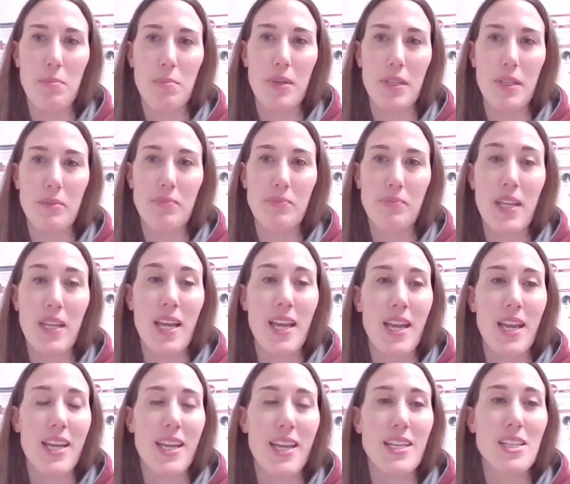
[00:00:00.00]
But
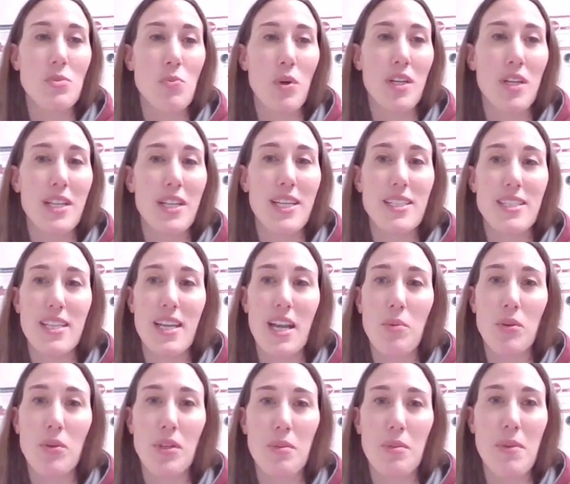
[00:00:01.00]
it is what it is. And I
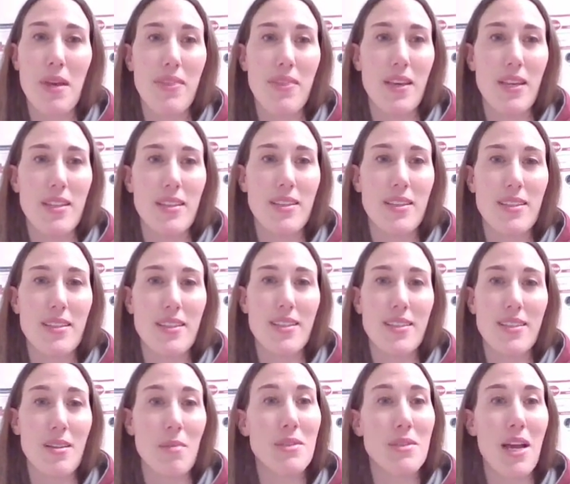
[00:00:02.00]
will admit that
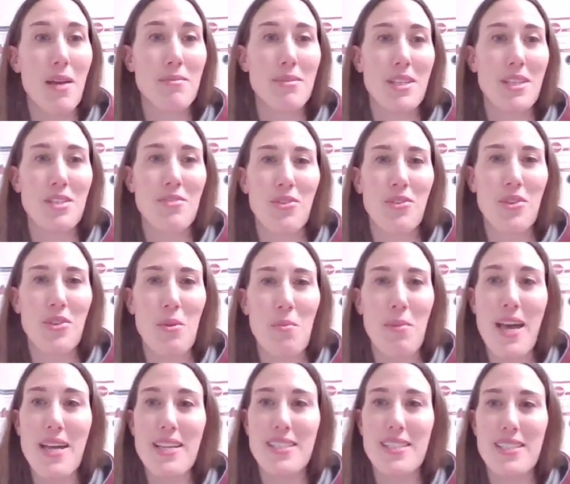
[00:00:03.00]
sometimes it's for the
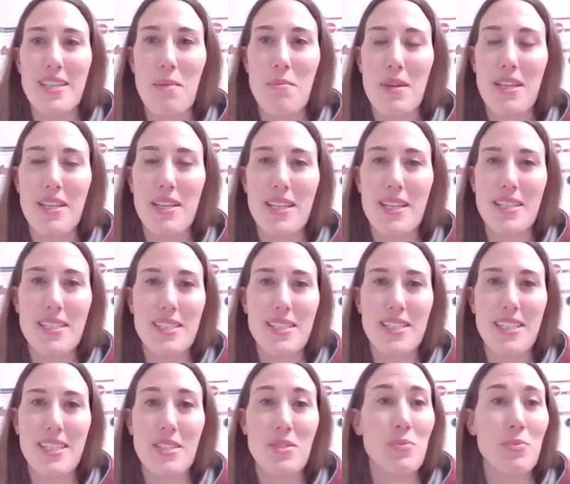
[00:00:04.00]
best. I mean,
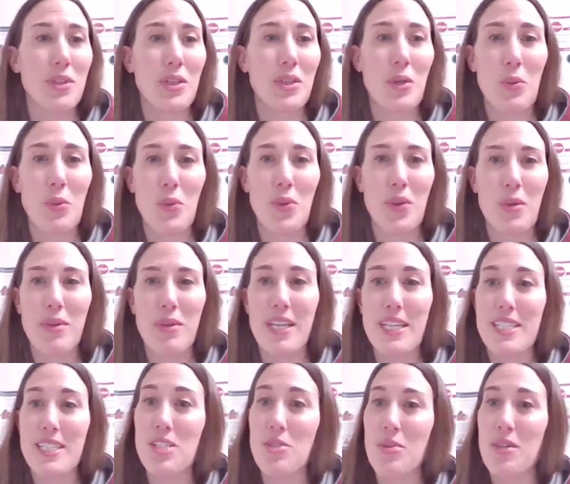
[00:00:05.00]
this is really cool that we
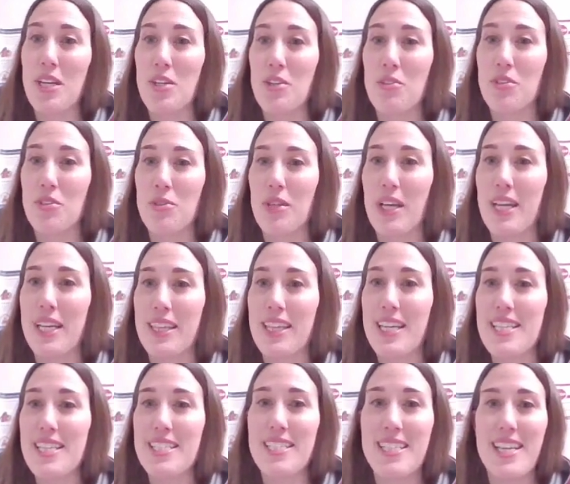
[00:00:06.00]
get to do an interview like
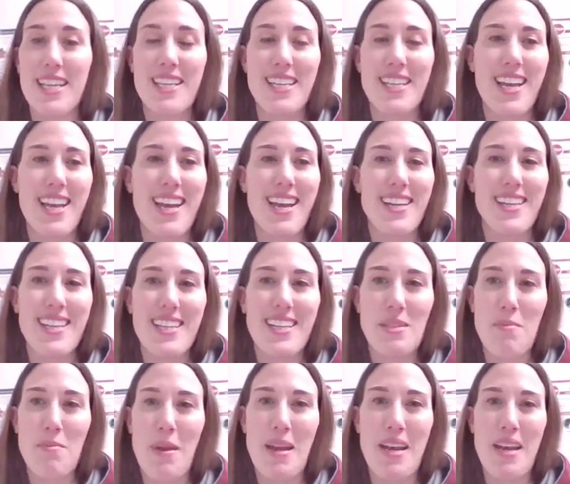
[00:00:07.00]
this, and
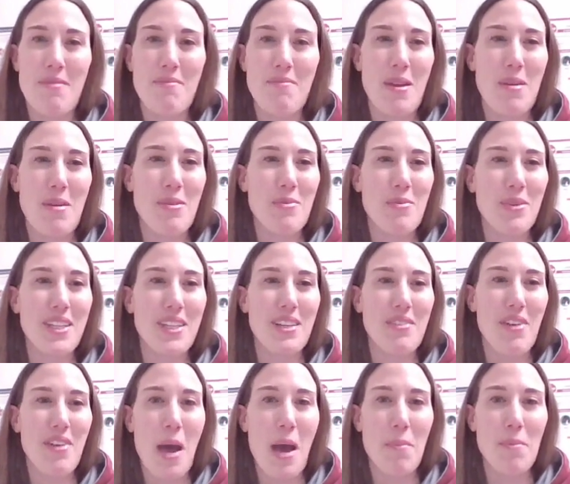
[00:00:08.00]
this maybe wouldn't
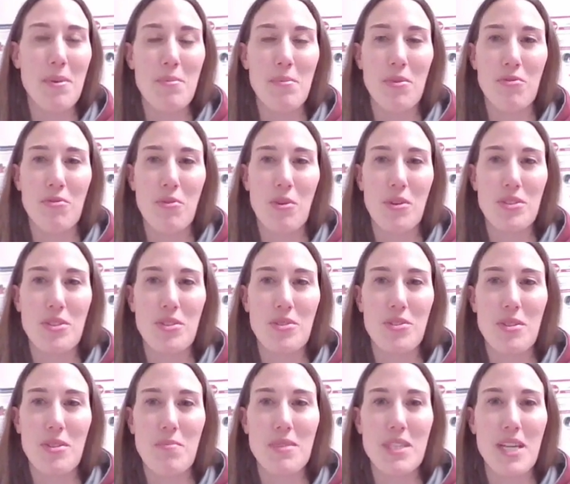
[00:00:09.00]
have happened before. So
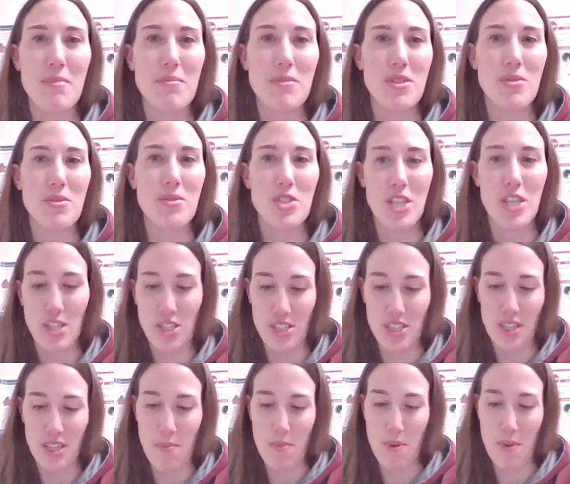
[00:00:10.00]
sometimes those
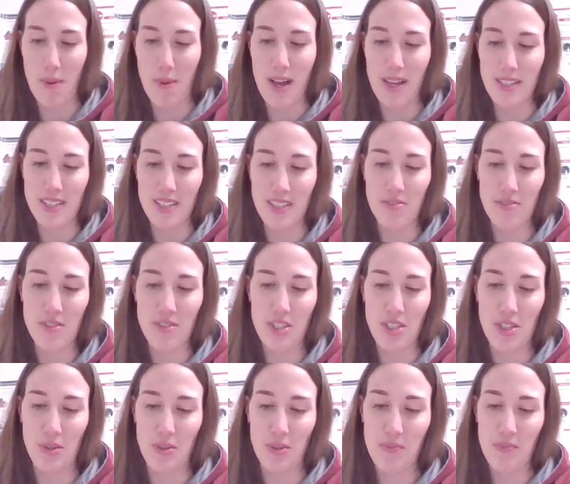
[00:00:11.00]
changes can be positive
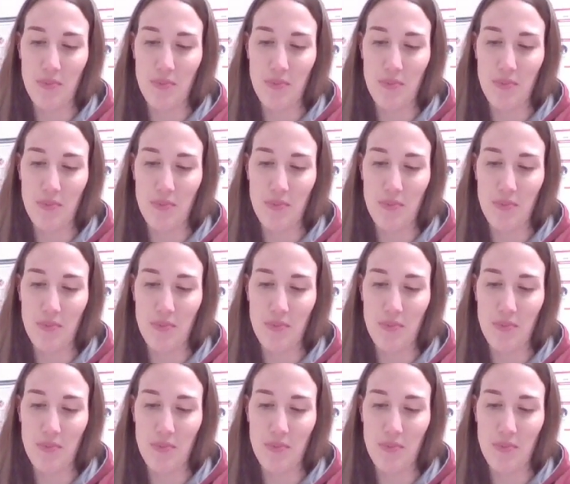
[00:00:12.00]
too.